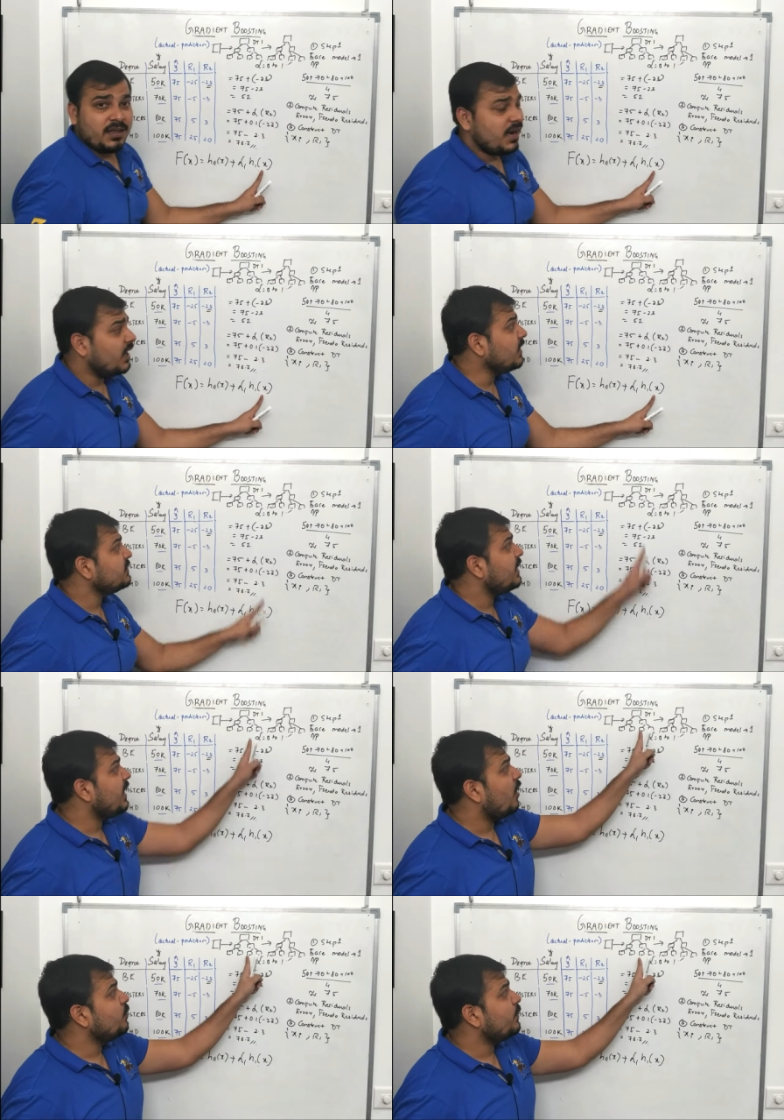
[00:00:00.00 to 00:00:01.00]
understand,
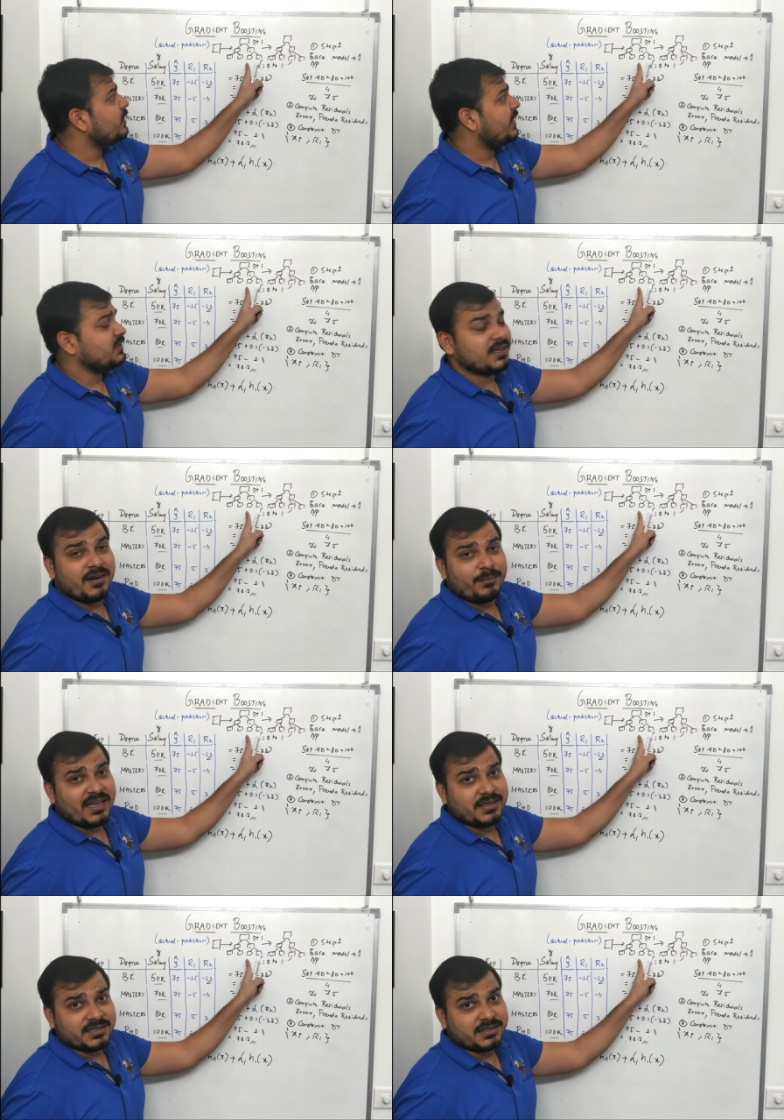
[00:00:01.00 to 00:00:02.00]
the output that is given
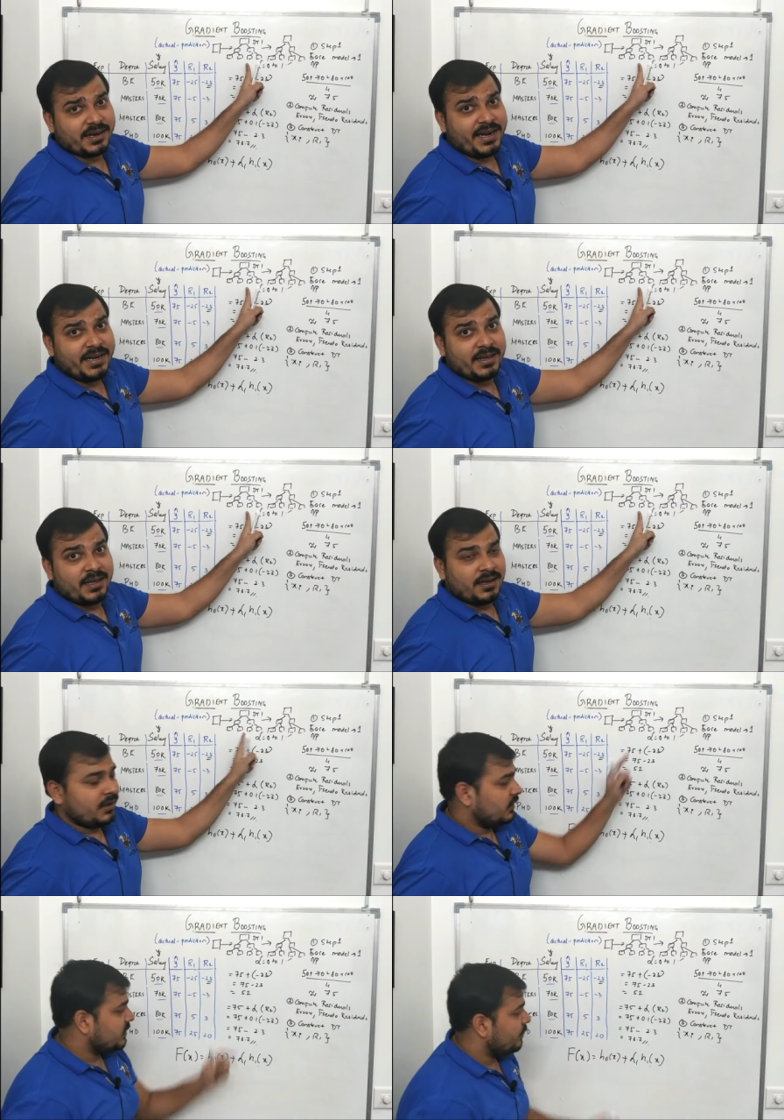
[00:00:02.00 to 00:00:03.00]
by this, right?
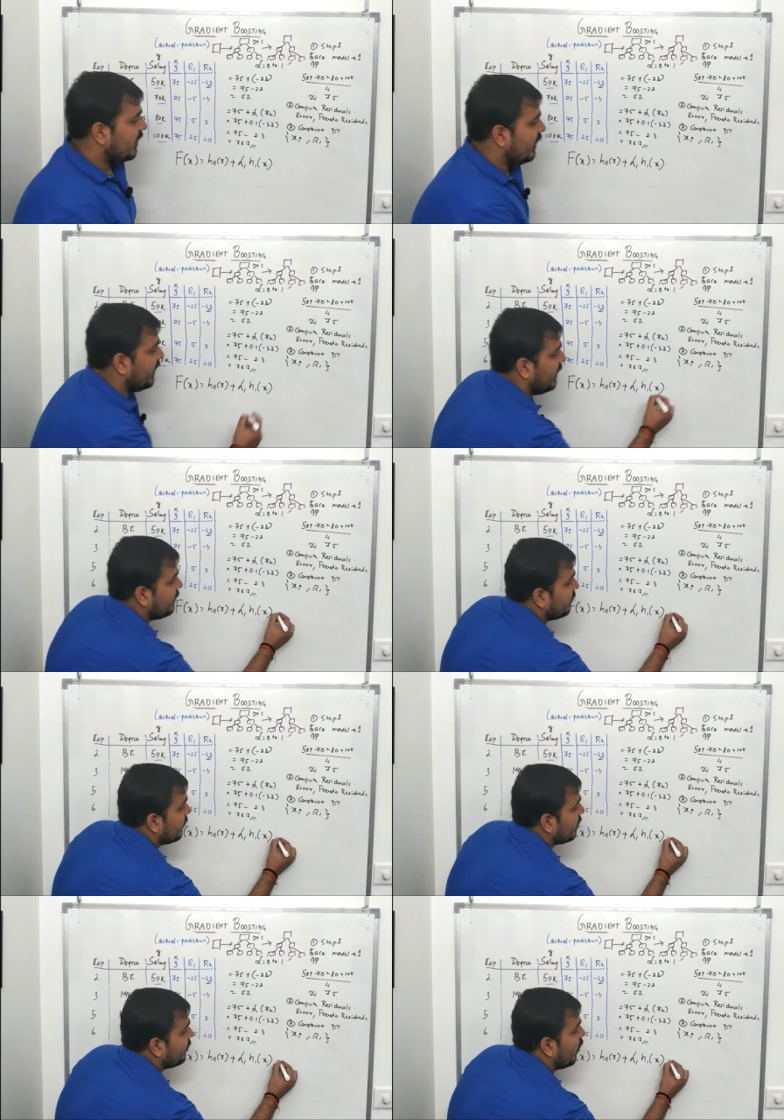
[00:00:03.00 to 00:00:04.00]
Similarly,
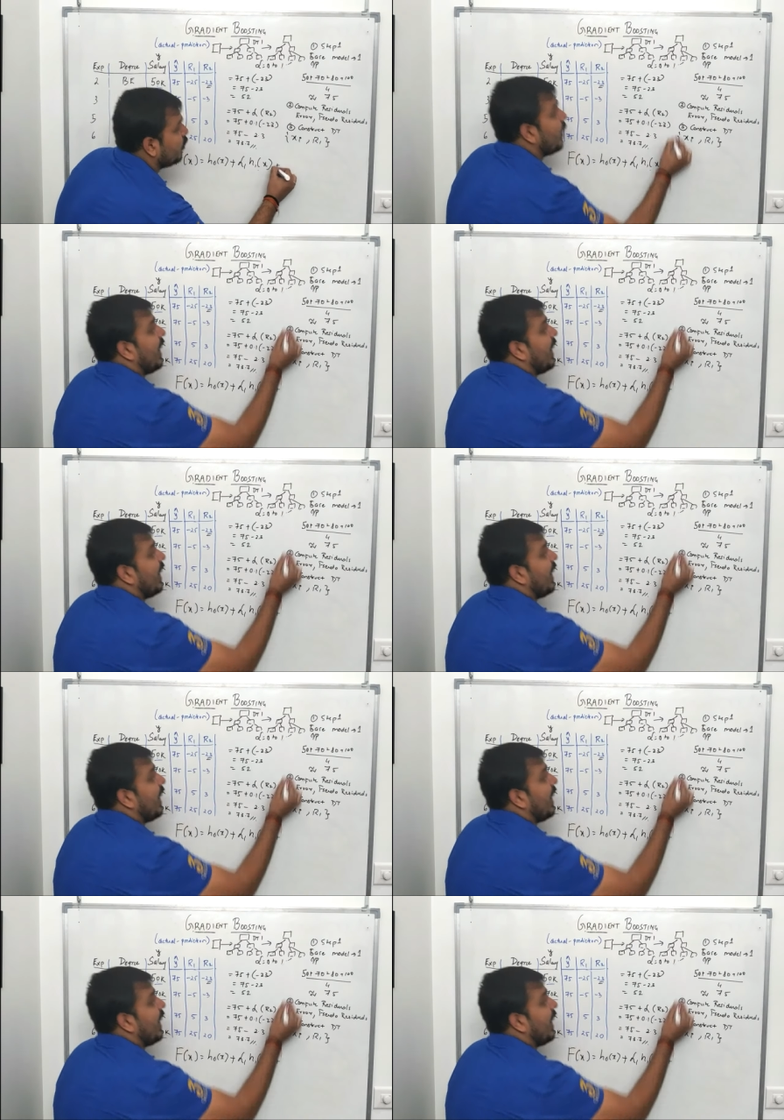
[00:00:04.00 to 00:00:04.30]
if I want to